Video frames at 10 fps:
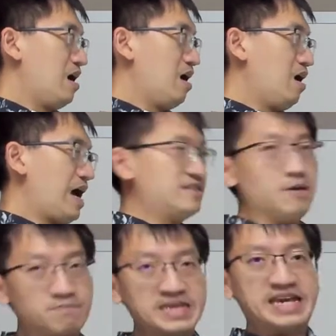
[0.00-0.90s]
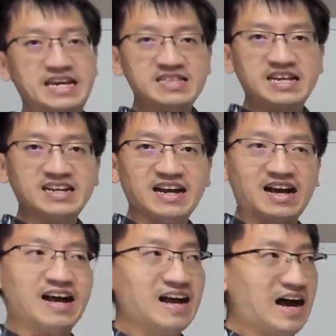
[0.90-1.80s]
at the beginning
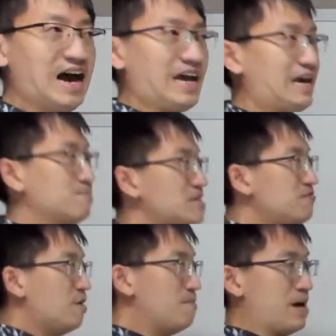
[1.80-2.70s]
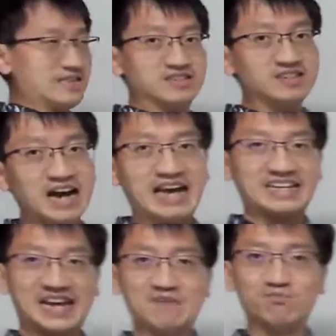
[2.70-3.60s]
I am even better? I
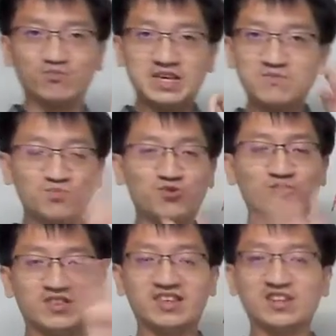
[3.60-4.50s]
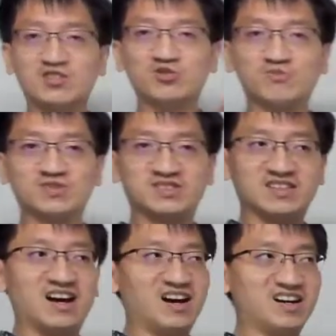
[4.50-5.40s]
can input the groups
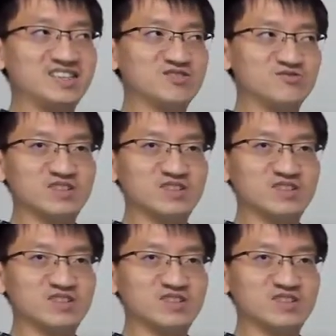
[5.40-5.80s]
into the